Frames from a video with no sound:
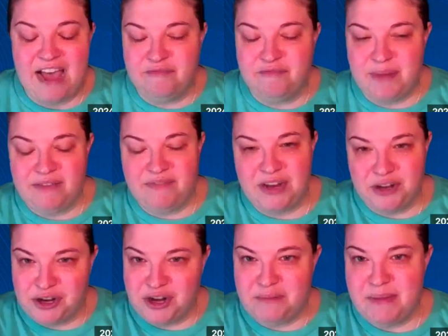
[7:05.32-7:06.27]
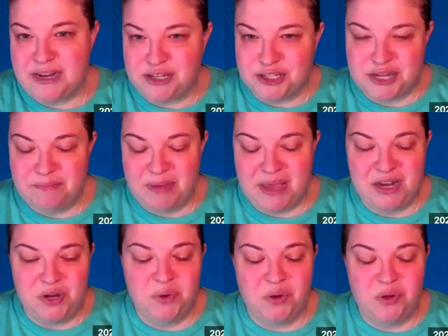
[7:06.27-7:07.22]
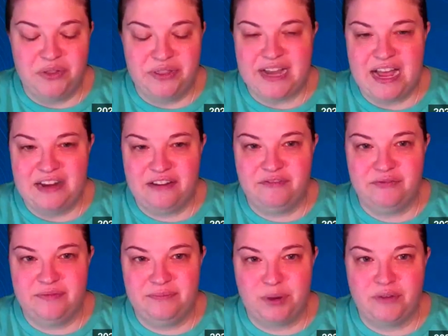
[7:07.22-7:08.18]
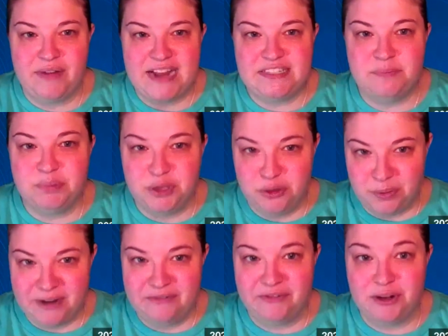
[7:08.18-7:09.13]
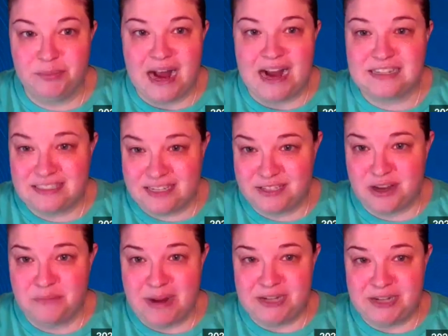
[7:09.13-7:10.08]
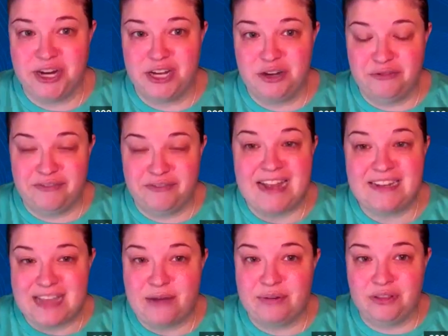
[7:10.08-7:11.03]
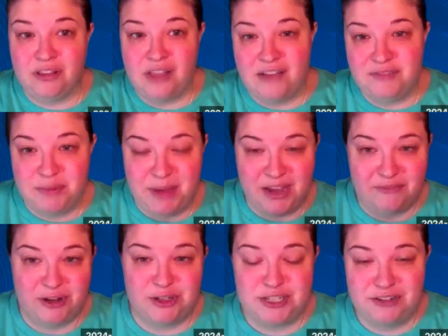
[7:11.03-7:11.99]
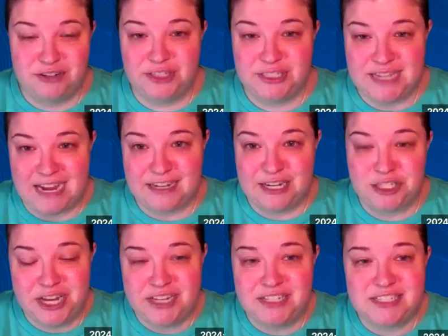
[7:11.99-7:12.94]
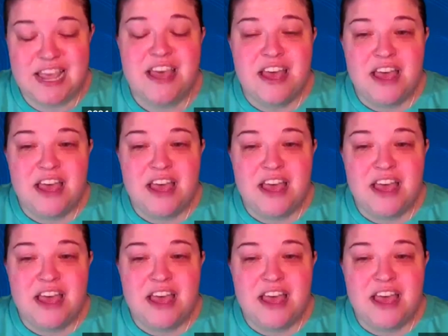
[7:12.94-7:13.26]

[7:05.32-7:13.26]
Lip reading: have my veterinary mentorship manual that kind of provides a blueprint for practices on mentoring new vets. I would love to make a version for technicians,